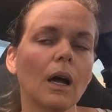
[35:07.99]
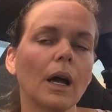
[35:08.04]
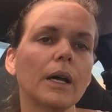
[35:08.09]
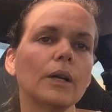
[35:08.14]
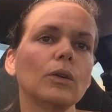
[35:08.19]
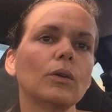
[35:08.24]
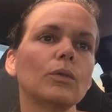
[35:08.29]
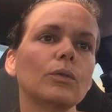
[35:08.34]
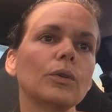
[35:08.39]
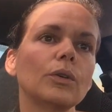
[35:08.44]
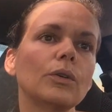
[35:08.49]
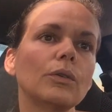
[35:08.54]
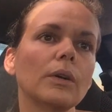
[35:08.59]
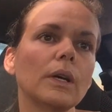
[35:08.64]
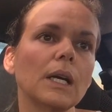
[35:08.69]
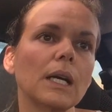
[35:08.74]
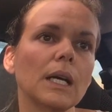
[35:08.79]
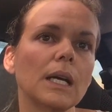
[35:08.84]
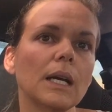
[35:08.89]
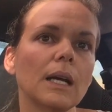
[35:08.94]
I don't
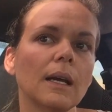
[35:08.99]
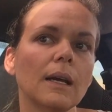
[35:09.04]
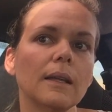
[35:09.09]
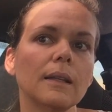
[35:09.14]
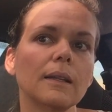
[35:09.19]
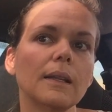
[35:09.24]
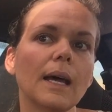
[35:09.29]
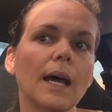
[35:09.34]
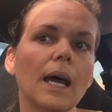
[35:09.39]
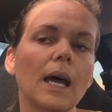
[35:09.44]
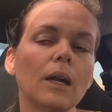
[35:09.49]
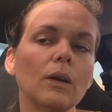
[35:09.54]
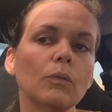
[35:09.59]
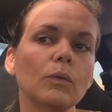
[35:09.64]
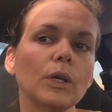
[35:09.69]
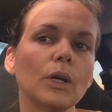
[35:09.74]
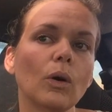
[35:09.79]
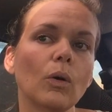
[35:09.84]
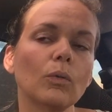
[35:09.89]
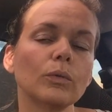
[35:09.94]
agree that
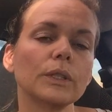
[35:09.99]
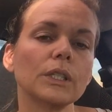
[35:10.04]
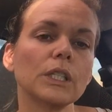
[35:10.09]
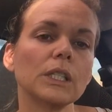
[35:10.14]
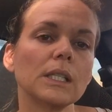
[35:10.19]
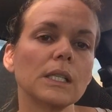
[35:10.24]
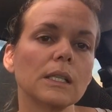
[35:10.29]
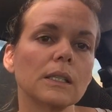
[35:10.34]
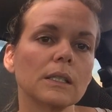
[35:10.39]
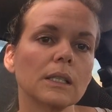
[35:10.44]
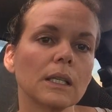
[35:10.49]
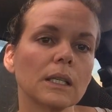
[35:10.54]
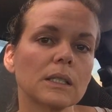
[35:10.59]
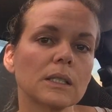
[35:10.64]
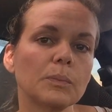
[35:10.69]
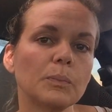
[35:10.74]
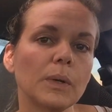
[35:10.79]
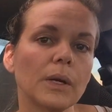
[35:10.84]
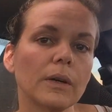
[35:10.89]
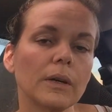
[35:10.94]
we only
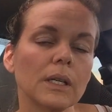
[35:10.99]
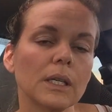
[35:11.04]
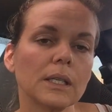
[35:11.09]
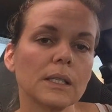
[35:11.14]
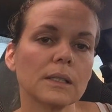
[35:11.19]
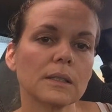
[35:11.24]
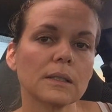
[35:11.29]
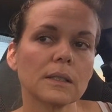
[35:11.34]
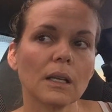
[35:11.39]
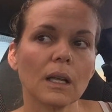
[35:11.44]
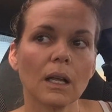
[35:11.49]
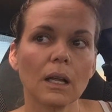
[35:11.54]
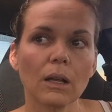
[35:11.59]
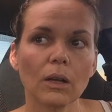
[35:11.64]
experience